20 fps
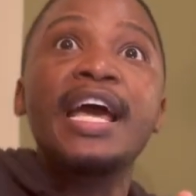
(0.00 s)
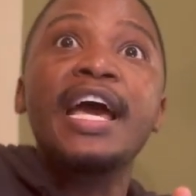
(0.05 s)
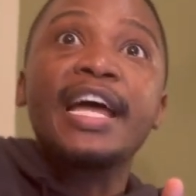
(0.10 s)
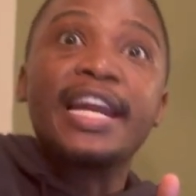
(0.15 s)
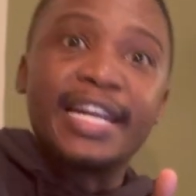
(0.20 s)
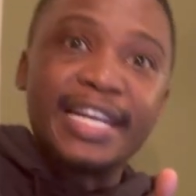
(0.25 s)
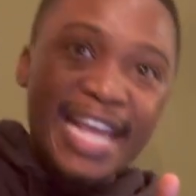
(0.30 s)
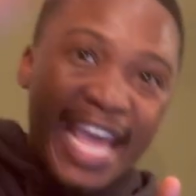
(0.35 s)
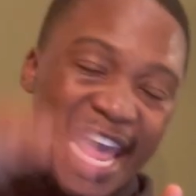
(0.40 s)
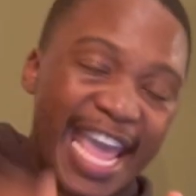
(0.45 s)

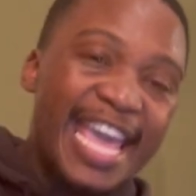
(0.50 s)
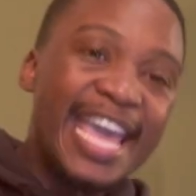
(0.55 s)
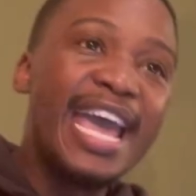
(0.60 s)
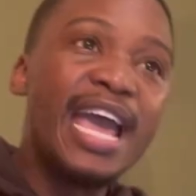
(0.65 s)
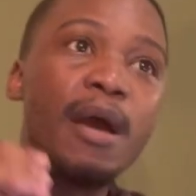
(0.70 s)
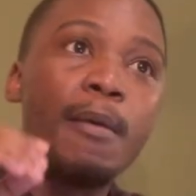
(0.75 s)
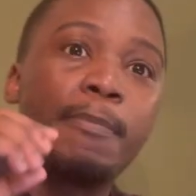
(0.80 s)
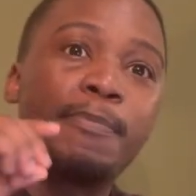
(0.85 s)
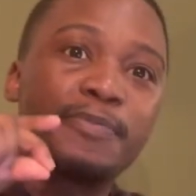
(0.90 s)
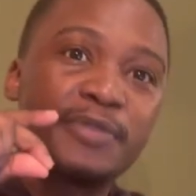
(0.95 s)

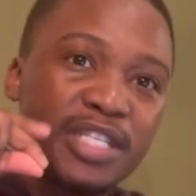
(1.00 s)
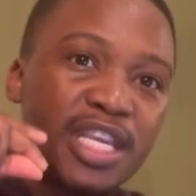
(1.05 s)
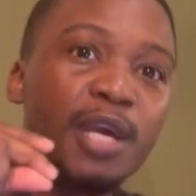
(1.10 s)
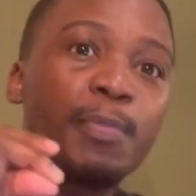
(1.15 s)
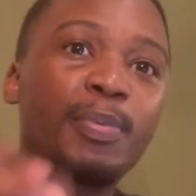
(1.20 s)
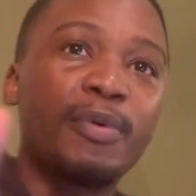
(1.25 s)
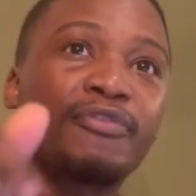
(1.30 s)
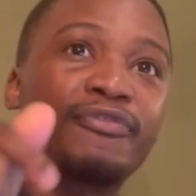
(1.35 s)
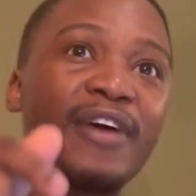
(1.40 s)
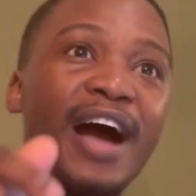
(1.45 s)
Rahab
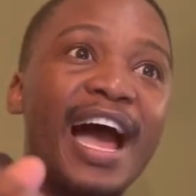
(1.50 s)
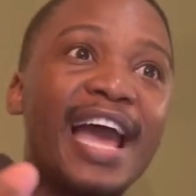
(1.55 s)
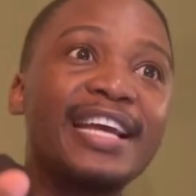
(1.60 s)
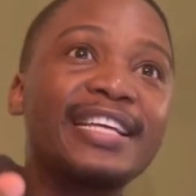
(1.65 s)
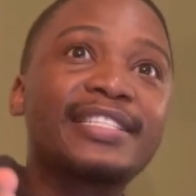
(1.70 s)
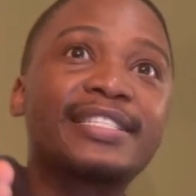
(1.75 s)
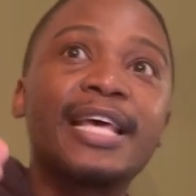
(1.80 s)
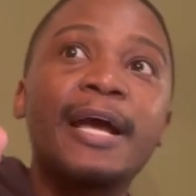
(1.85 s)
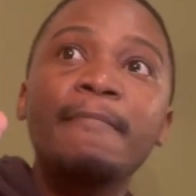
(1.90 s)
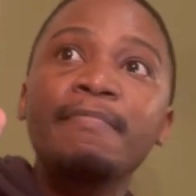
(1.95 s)

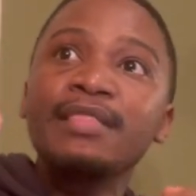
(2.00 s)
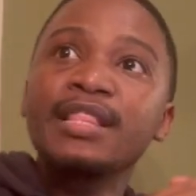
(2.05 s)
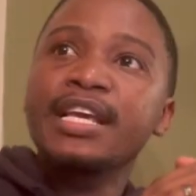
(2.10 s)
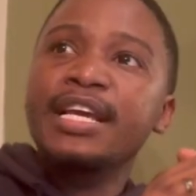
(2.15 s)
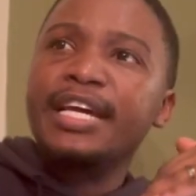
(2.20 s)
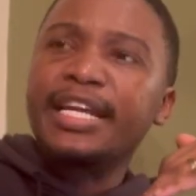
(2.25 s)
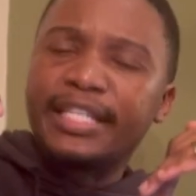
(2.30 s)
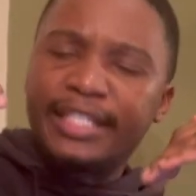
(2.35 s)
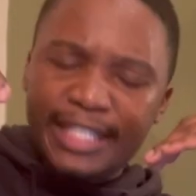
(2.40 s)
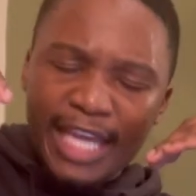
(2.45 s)
typifies
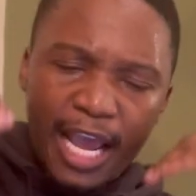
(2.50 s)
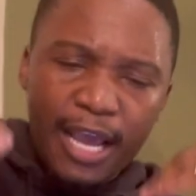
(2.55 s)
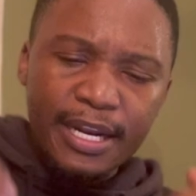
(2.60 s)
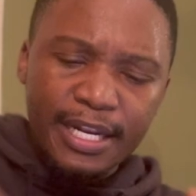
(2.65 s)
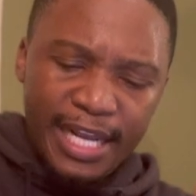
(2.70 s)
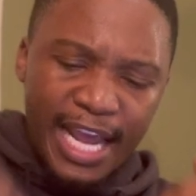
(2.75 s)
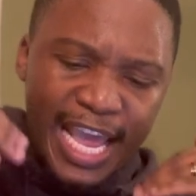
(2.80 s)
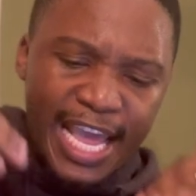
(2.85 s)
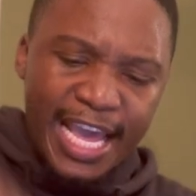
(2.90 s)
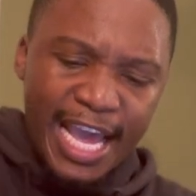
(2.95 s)

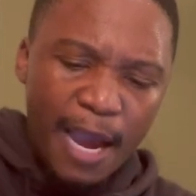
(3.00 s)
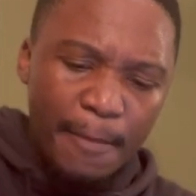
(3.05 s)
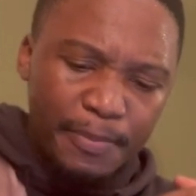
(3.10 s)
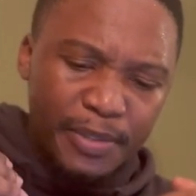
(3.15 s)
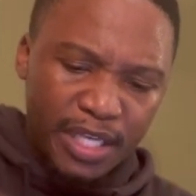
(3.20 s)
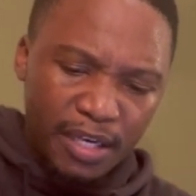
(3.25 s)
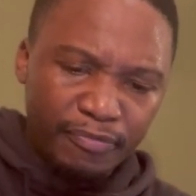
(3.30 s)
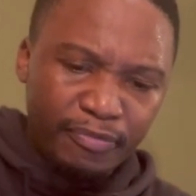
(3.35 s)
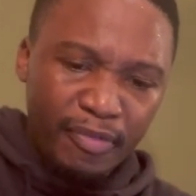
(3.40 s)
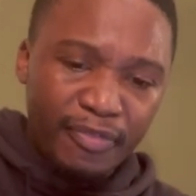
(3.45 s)
Rahab
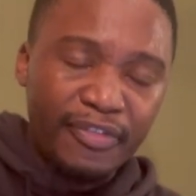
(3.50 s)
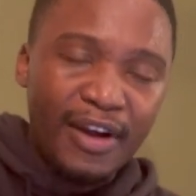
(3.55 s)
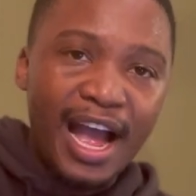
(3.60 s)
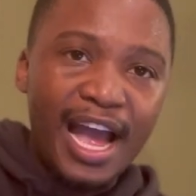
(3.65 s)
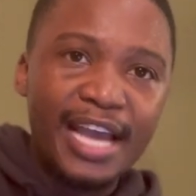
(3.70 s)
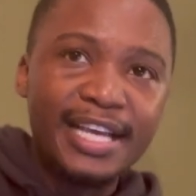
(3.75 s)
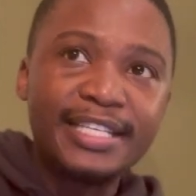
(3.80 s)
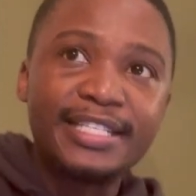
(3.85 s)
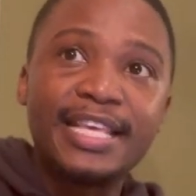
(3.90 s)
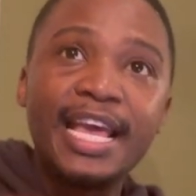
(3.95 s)

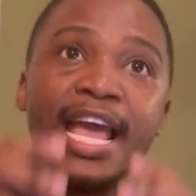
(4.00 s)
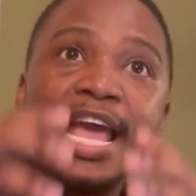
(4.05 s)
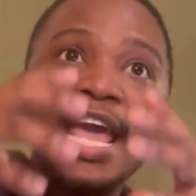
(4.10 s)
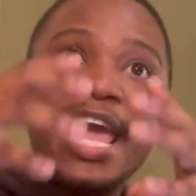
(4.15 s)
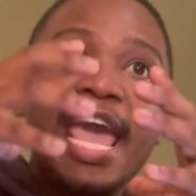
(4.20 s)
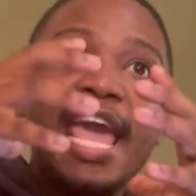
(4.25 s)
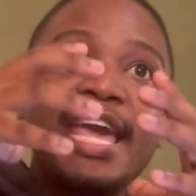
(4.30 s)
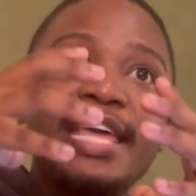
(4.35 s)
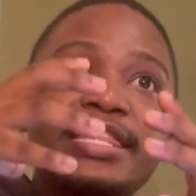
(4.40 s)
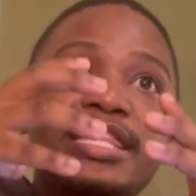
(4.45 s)
typifies uh,
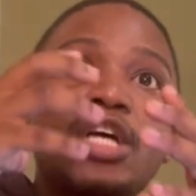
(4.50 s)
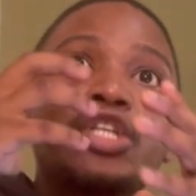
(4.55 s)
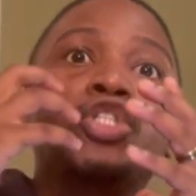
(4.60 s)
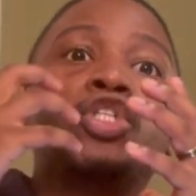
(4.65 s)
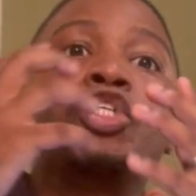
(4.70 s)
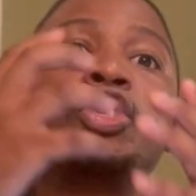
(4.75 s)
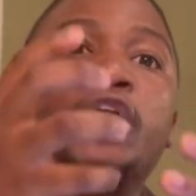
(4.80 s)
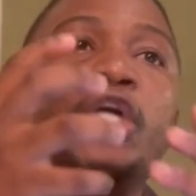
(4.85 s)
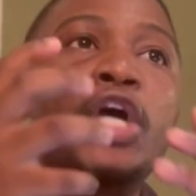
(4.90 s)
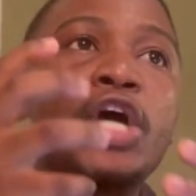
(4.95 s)
the
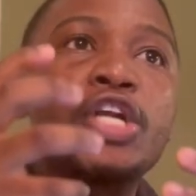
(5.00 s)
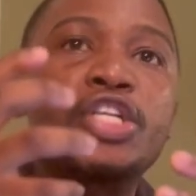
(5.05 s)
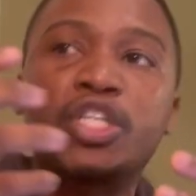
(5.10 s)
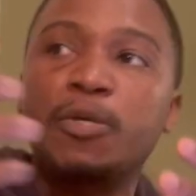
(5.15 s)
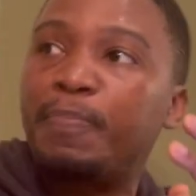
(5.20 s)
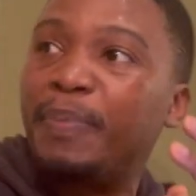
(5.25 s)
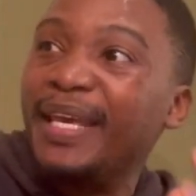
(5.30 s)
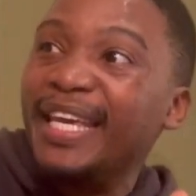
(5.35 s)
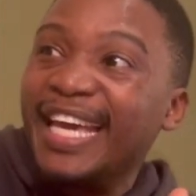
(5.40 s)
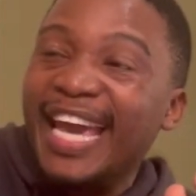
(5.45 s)
church
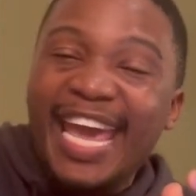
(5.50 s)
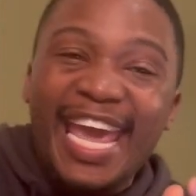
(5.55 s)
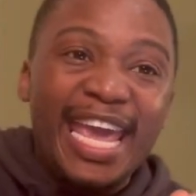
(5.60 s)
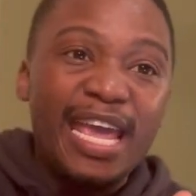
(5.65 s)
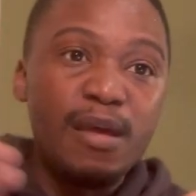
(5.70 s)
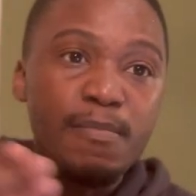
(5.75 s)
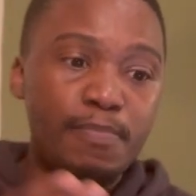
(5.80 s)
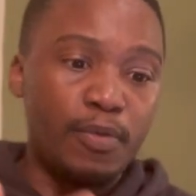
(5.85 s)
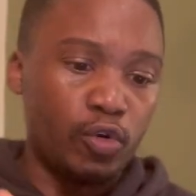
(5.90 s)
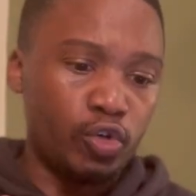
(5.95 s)
being
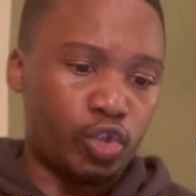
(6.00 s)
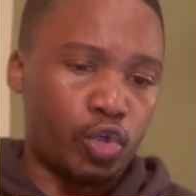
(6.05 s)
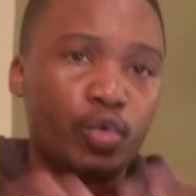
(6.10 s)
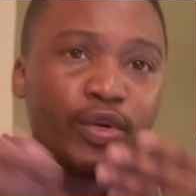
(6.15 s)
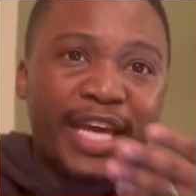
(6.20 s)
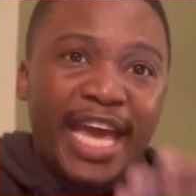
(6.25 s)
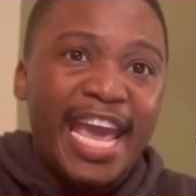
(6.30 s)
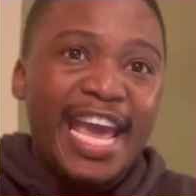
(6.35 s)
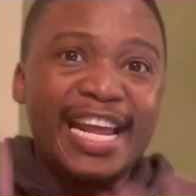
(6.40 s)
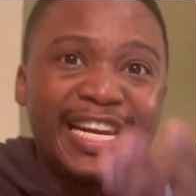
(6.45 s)
able to
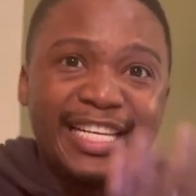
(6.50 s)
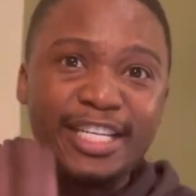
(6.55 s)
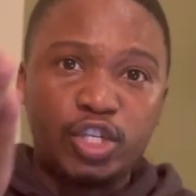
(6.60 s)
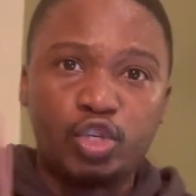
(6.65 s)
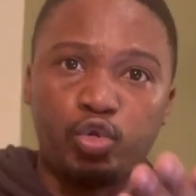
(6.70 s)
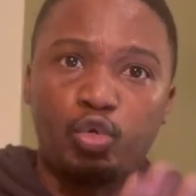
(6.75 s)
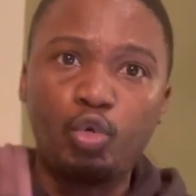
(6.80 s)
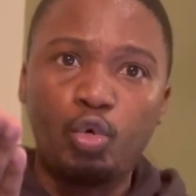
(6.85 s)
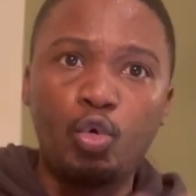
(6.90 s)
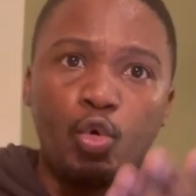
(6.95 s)
carry
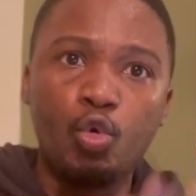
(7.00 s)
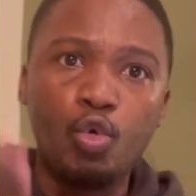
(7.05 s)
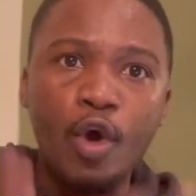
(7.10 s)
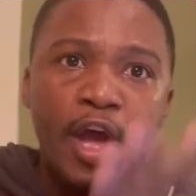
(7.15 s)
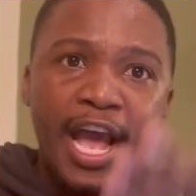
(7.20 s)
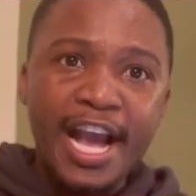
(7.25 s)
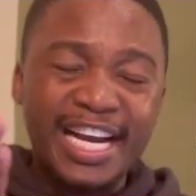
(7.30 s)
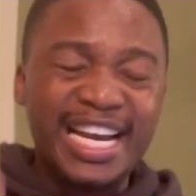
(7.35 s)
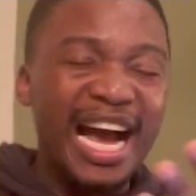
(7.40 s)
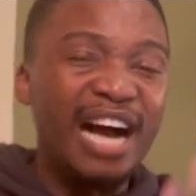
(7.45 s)
two
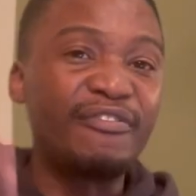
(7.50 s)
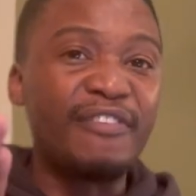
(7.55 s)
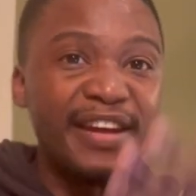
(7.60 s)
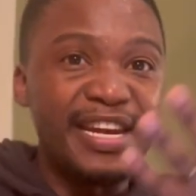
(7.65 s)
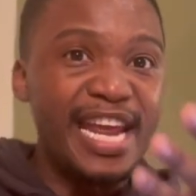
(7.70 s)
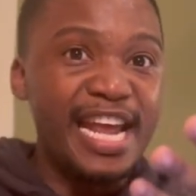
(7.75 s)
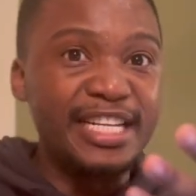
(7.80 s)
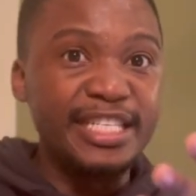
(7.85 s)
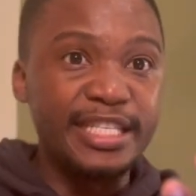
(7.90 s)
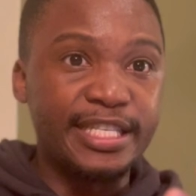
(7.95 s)

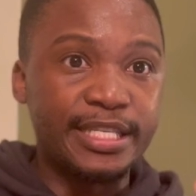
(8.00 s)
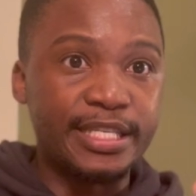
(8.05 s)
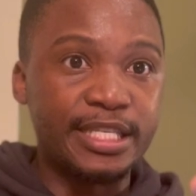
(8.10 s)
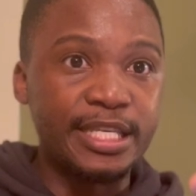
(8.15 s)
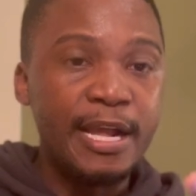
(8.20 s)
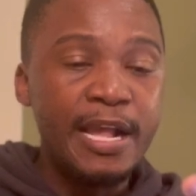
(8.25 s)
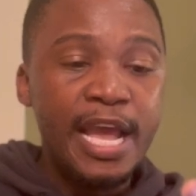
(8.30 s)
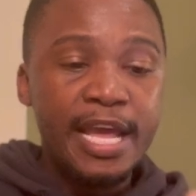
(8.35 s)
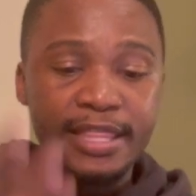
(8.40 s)
covenants.